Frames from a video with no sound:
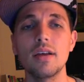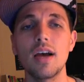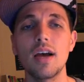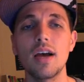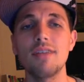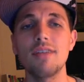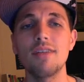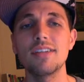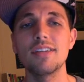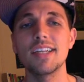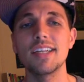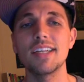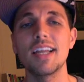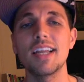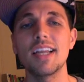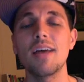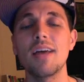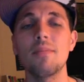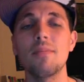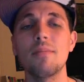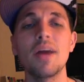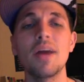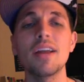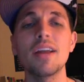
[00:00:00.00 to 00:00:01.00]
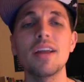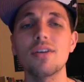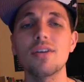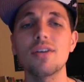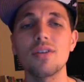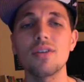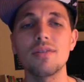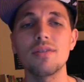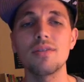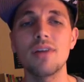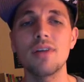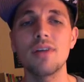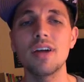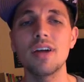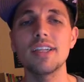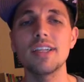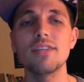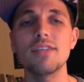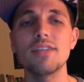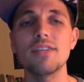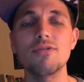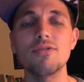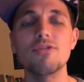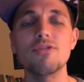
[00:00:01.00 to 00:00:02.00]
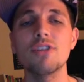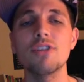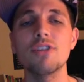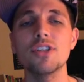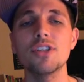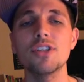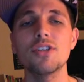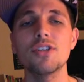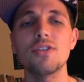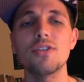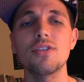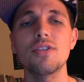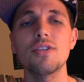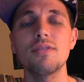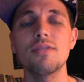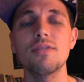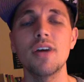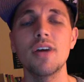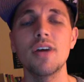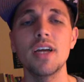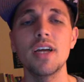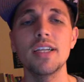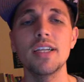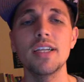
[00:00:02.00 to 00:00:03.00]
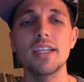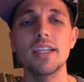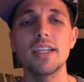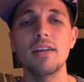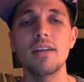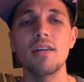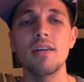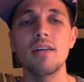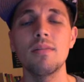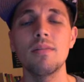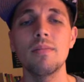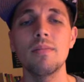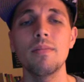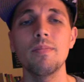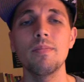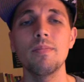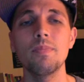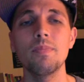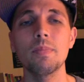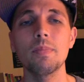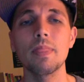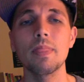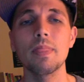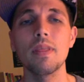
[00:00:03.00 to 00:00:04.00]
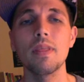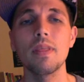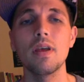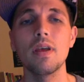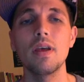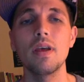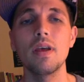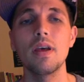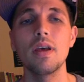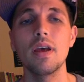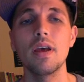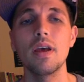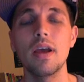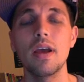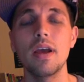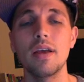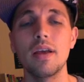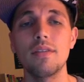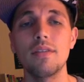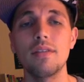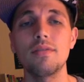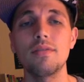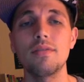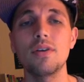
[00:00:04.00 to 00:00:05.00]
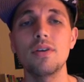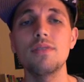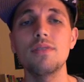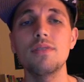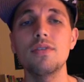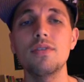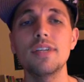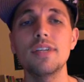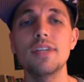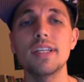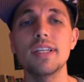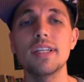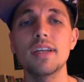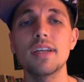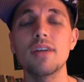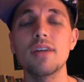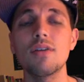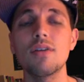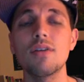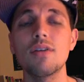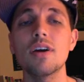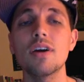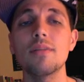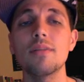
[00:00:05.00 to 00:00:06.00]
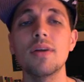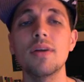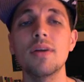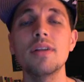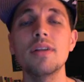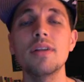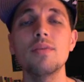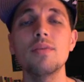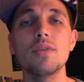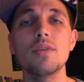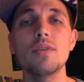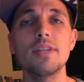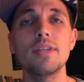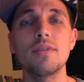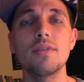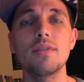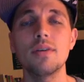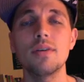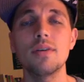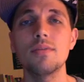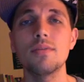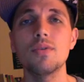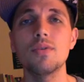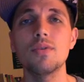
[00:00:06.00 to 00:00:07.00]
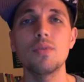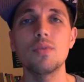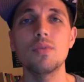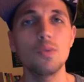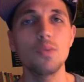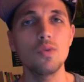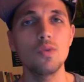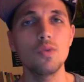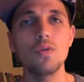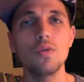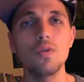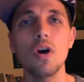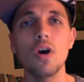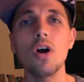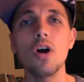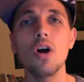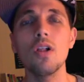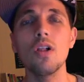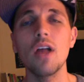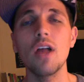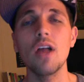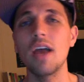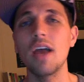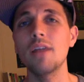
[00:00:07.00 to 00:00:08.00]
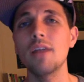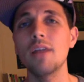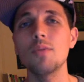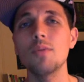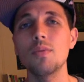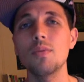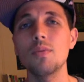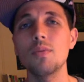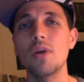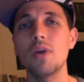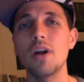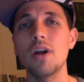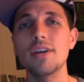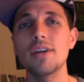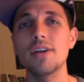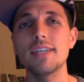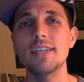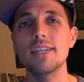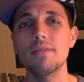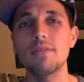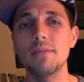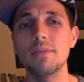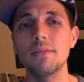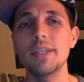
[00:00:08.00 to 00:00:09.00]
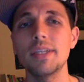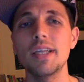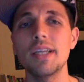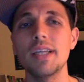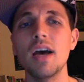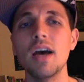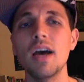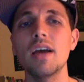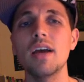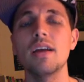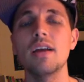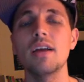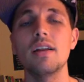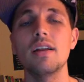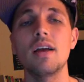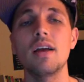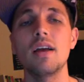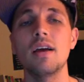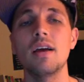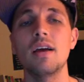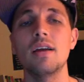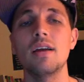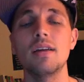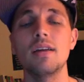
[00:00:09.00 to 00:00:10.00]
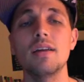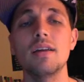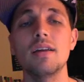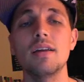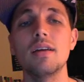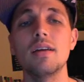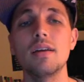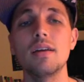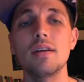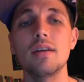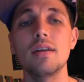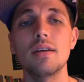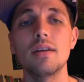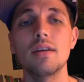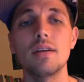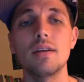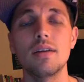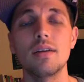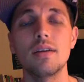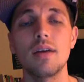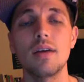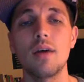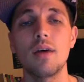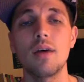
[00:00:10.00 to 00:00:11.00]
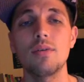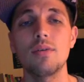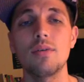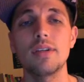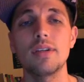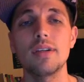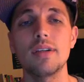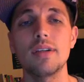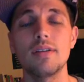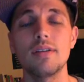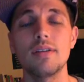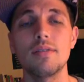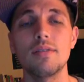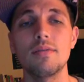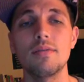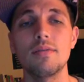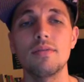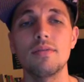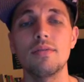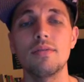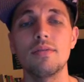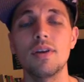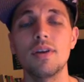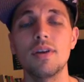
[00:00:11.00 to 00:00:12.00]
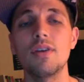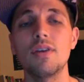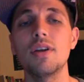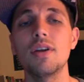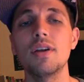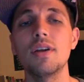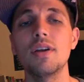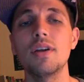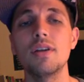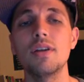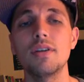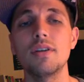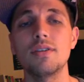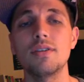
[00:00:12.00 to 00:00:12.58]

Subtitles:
obviously not medical advice, nutritional advice. And the very first thing I recommended was for him to remove all animal products from his diet. I was very